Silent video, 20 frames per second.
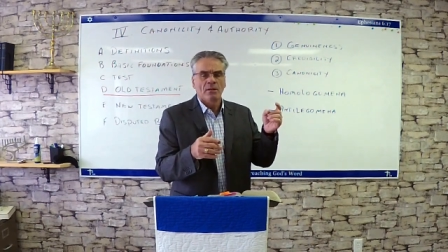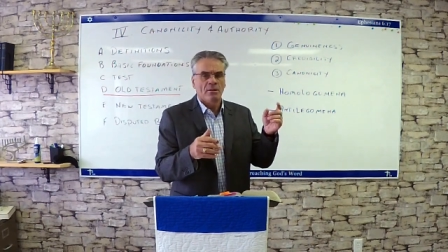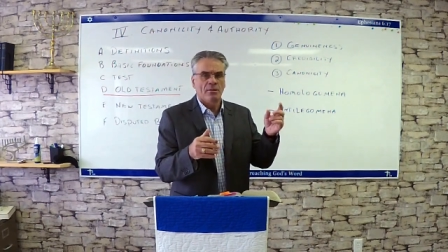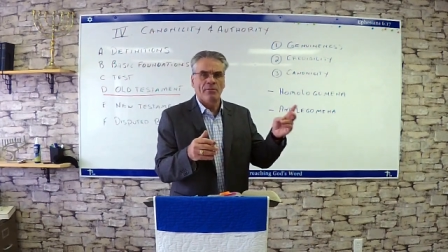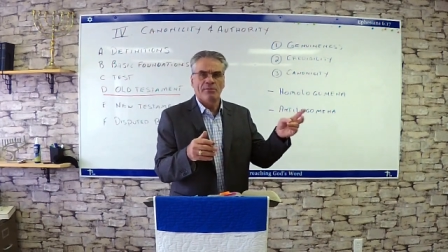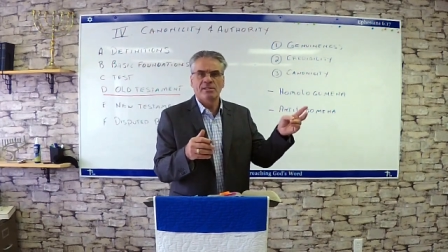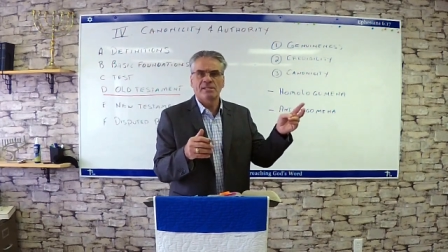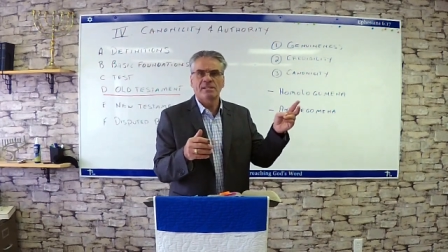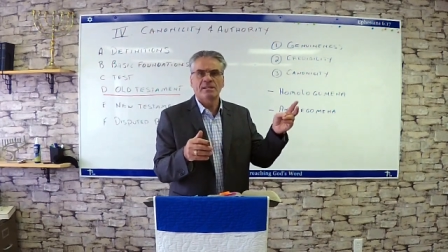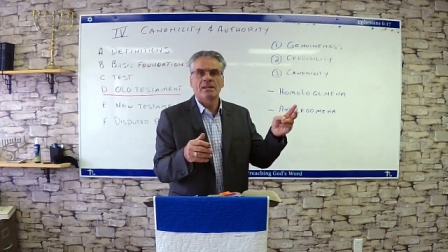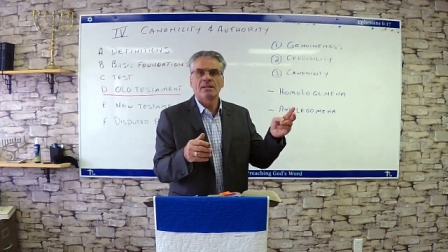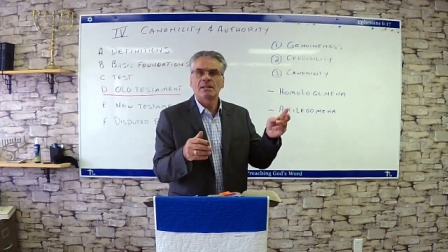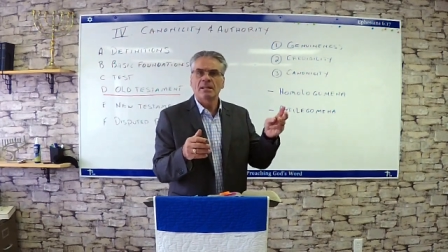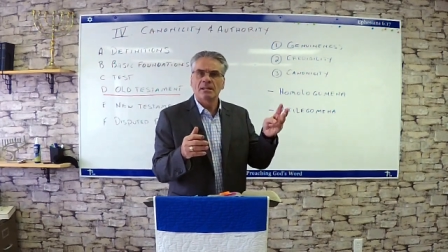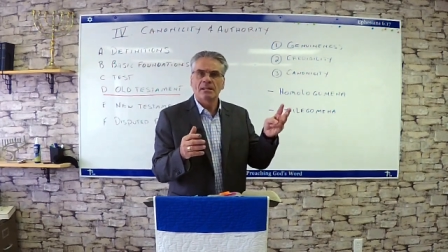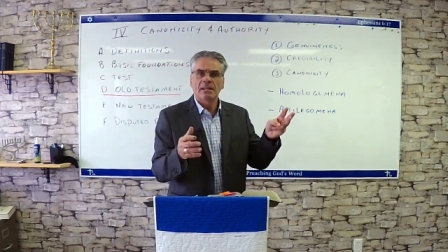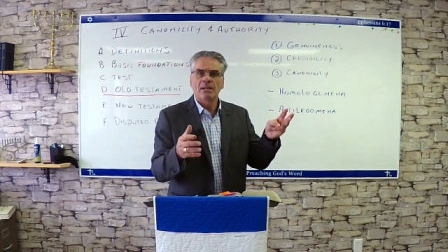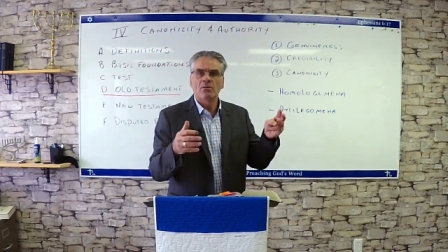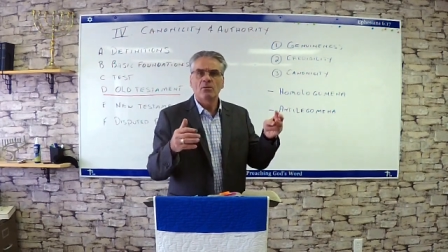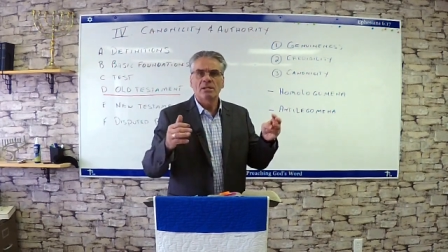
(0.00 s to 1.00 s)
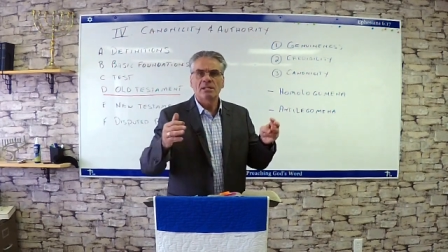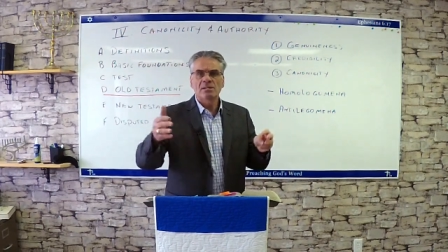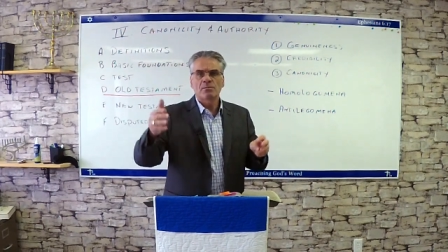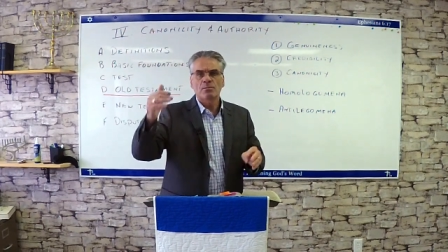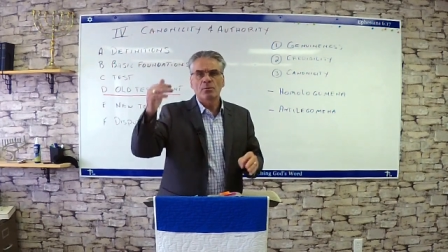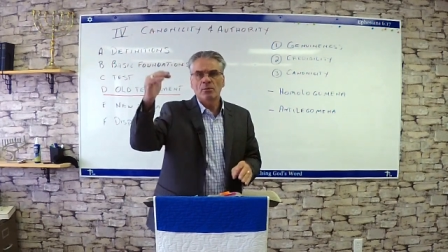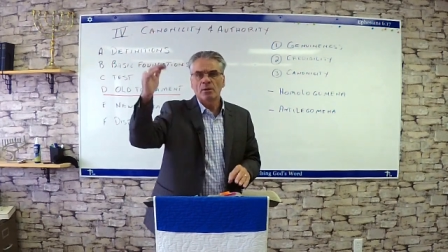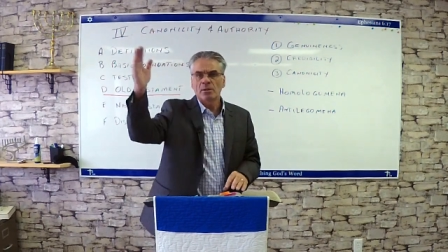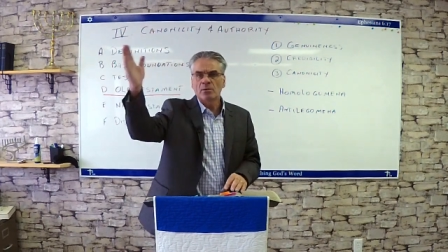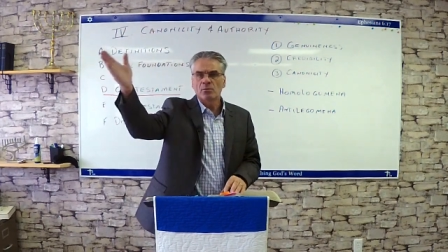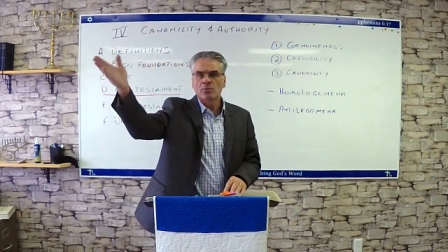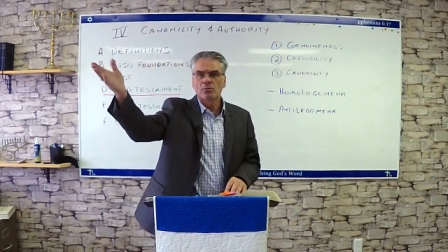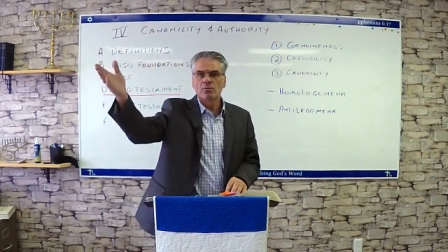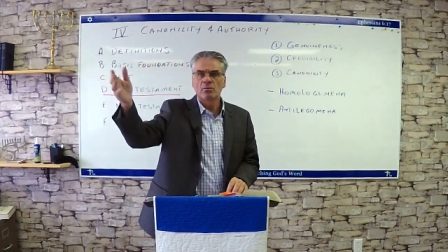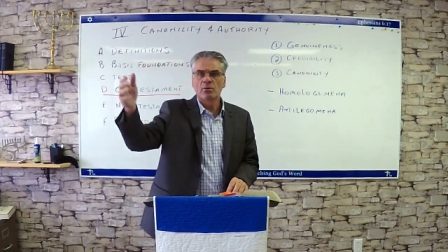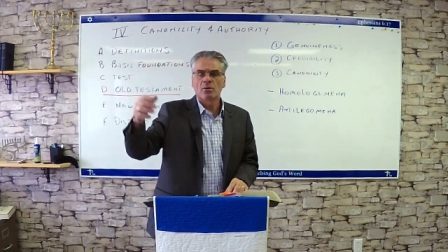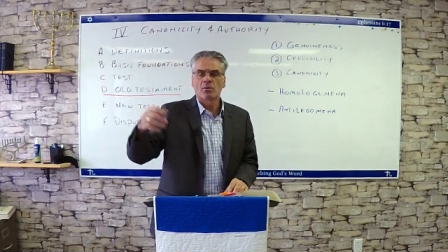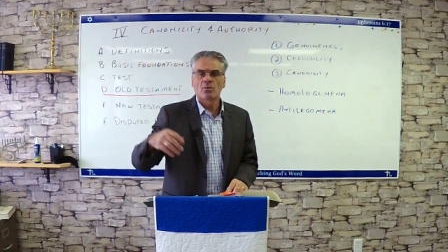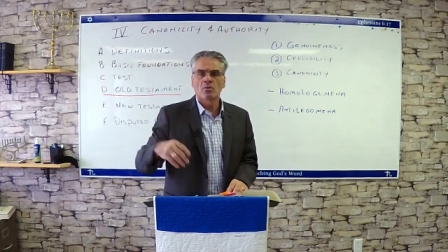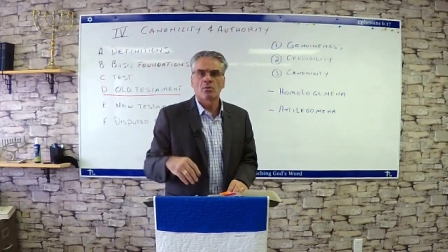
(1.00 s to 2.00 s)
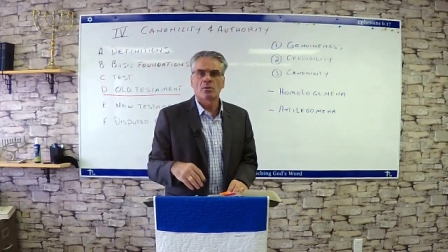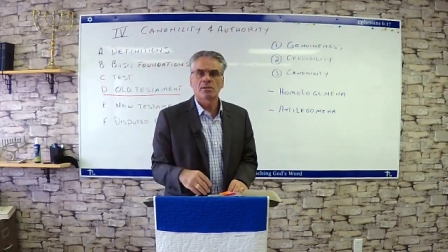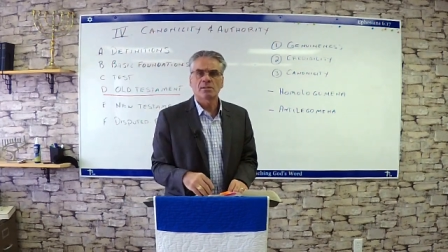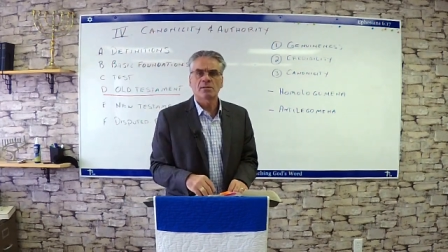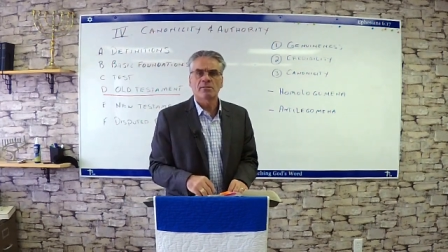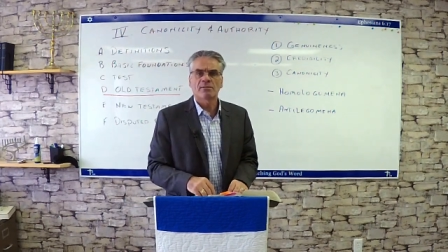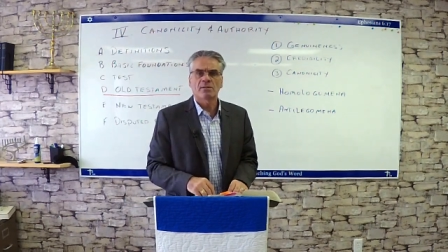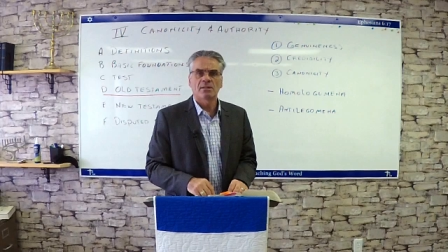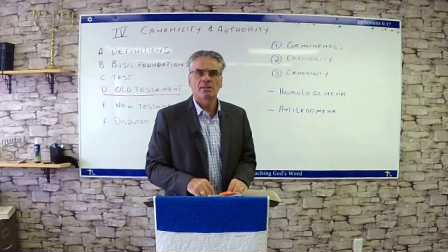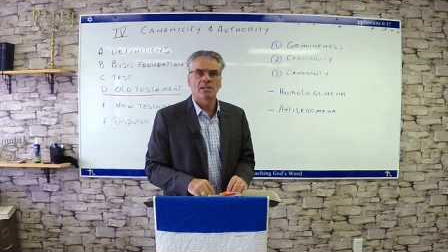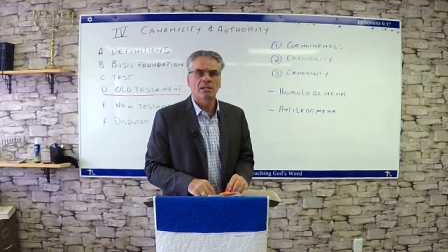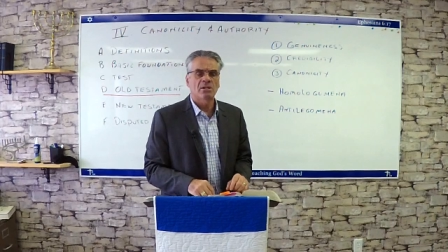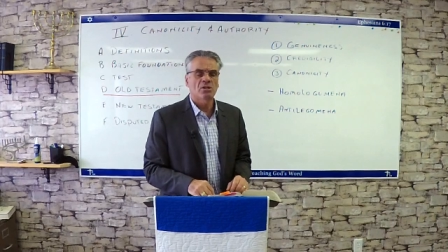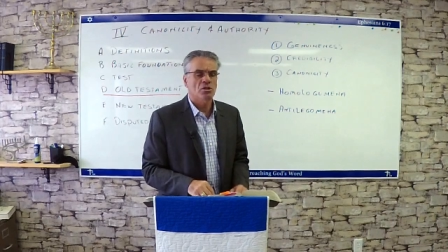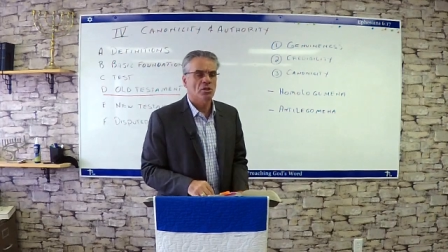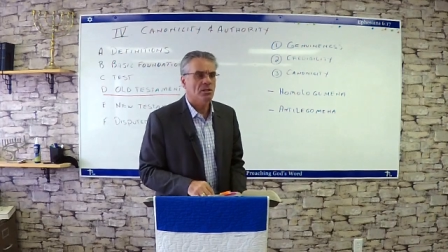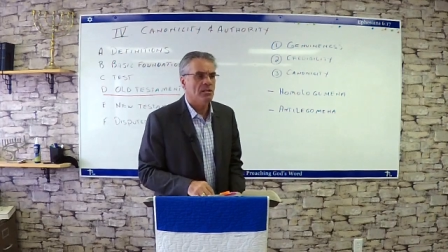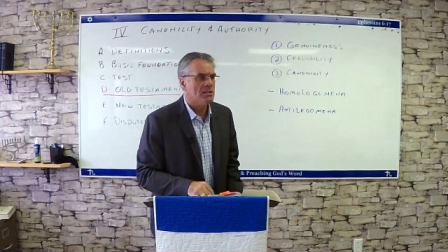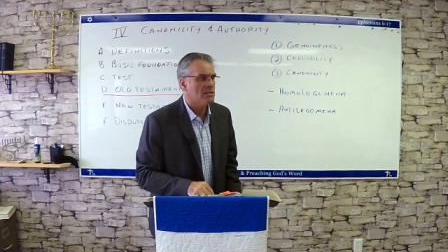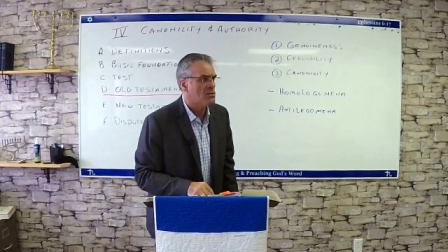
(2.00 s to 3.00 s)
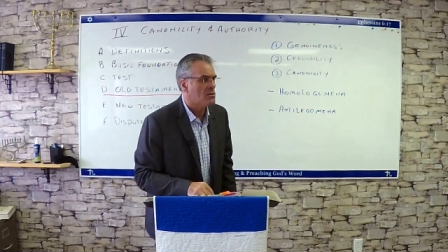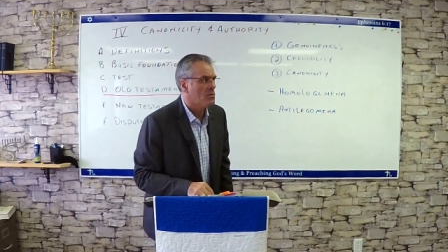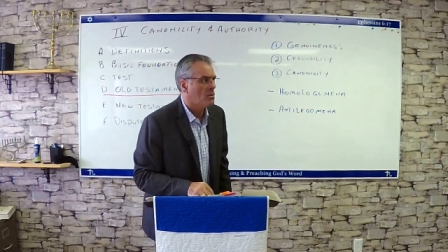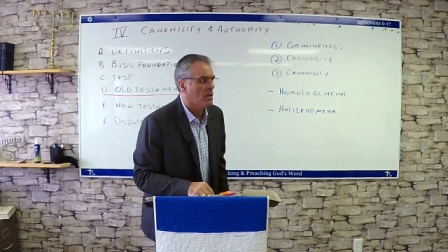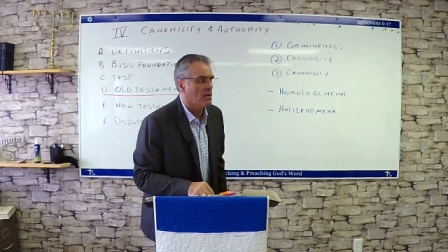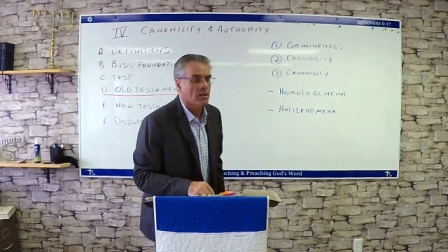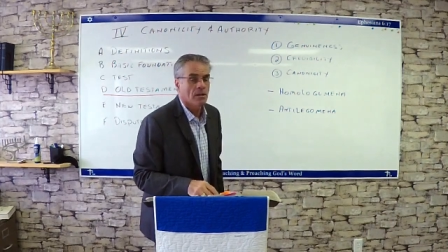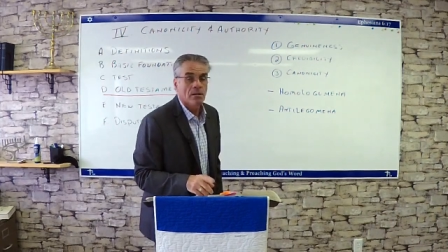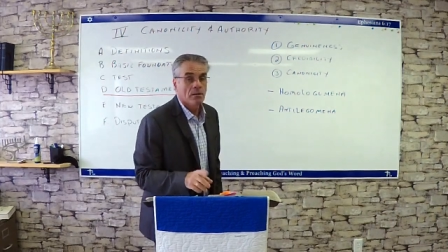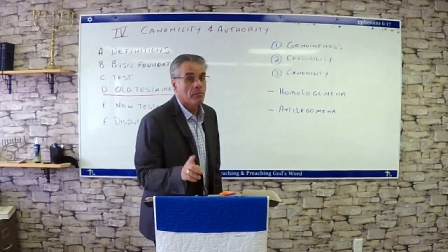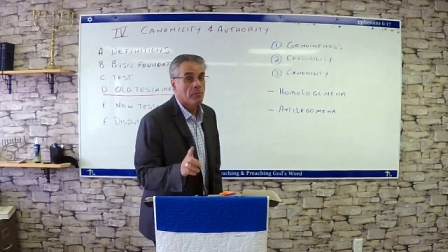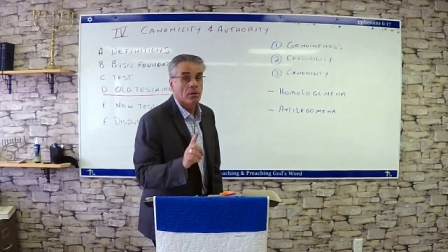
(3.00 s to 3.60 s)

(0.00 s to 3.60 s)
the Son, and the Holy Spirit through the course of the teaching and so on.